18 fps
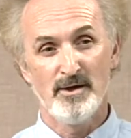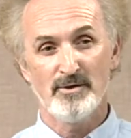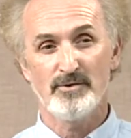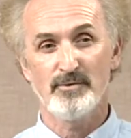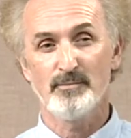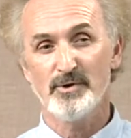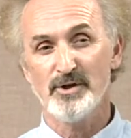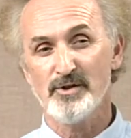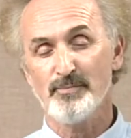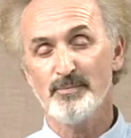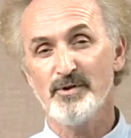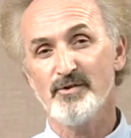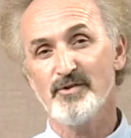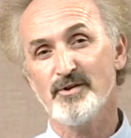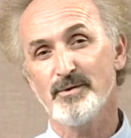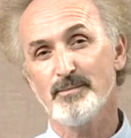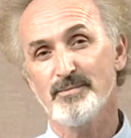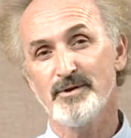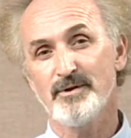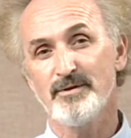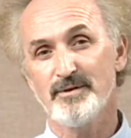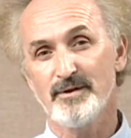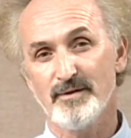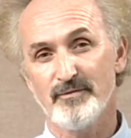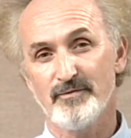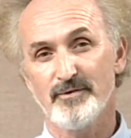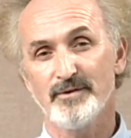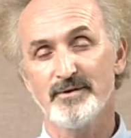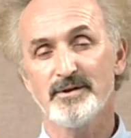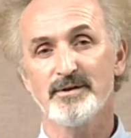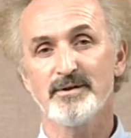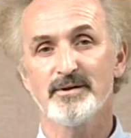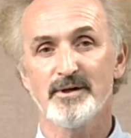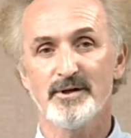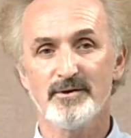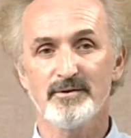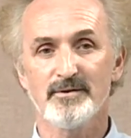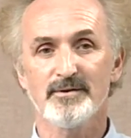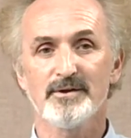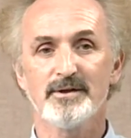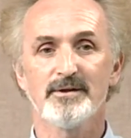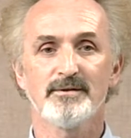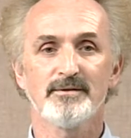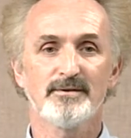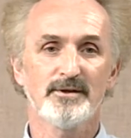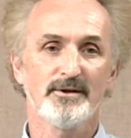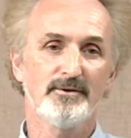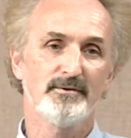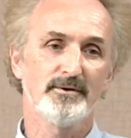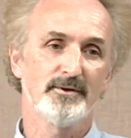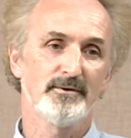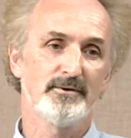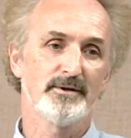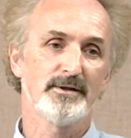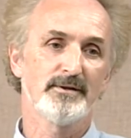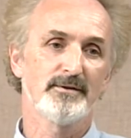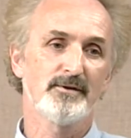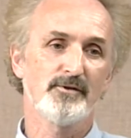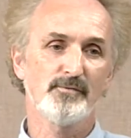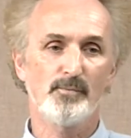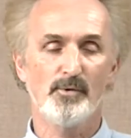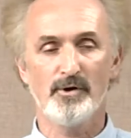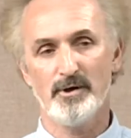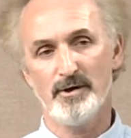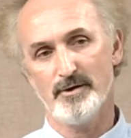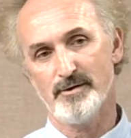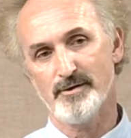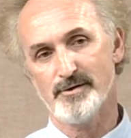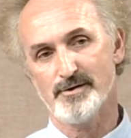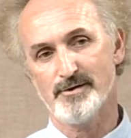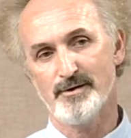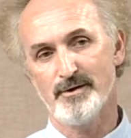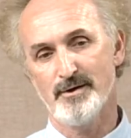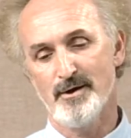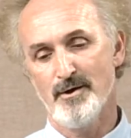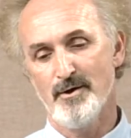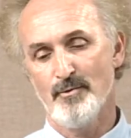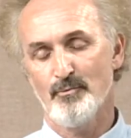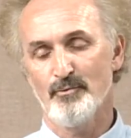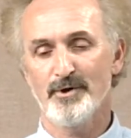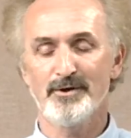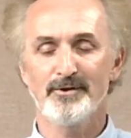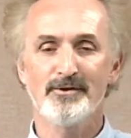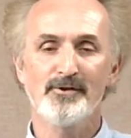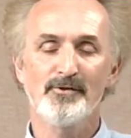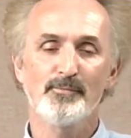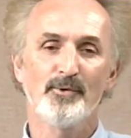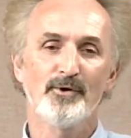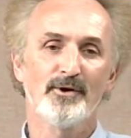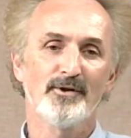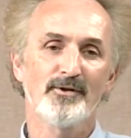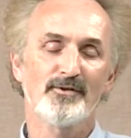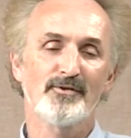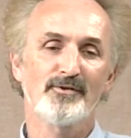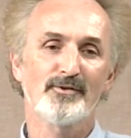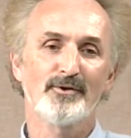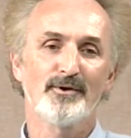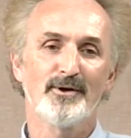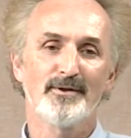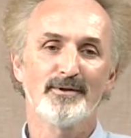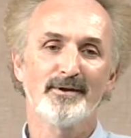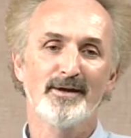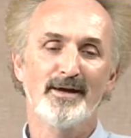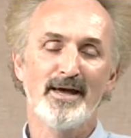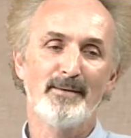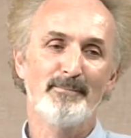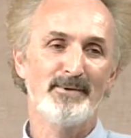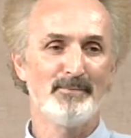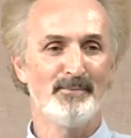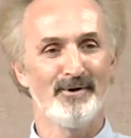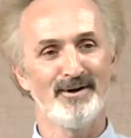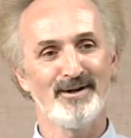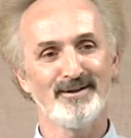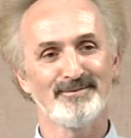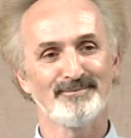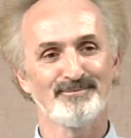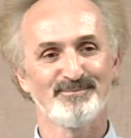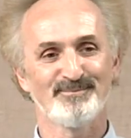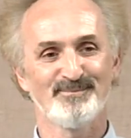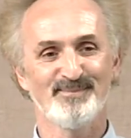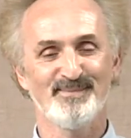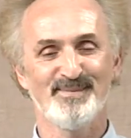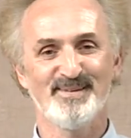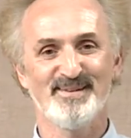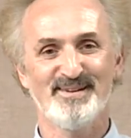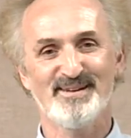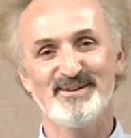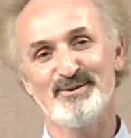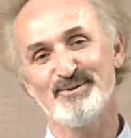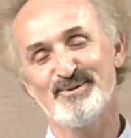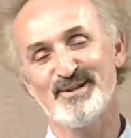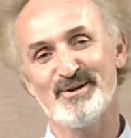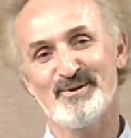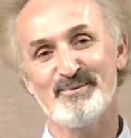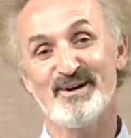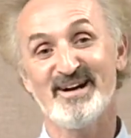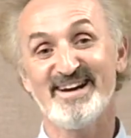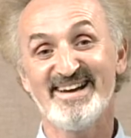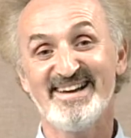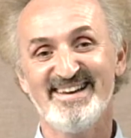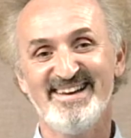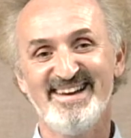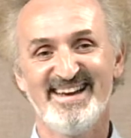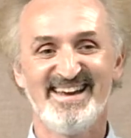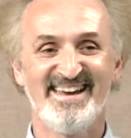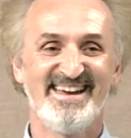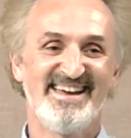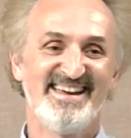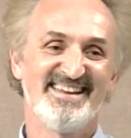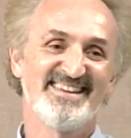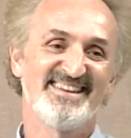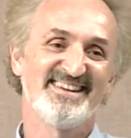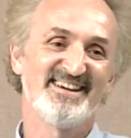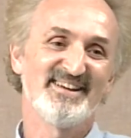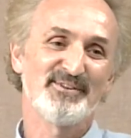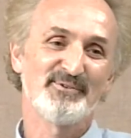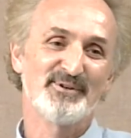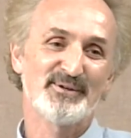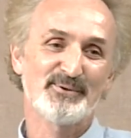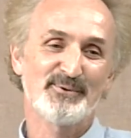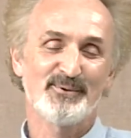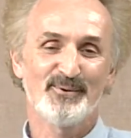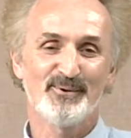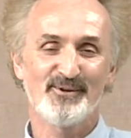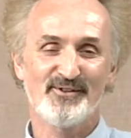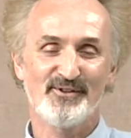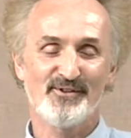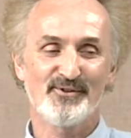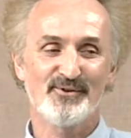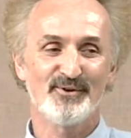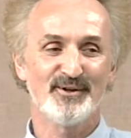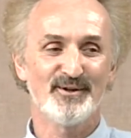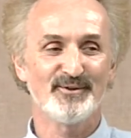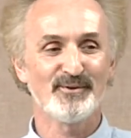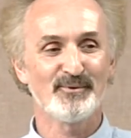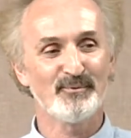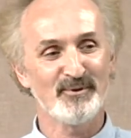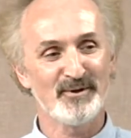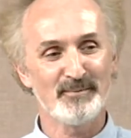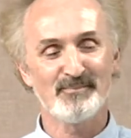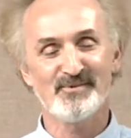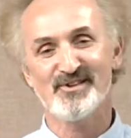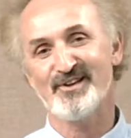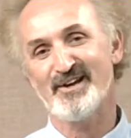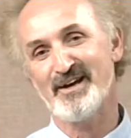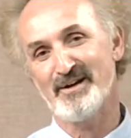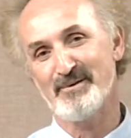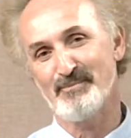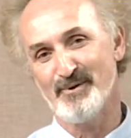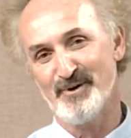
There must be something different, inherently interior in these balls. One of these balls is called a happy ball. Can you tell why? The other one, of course, is called the grim, sad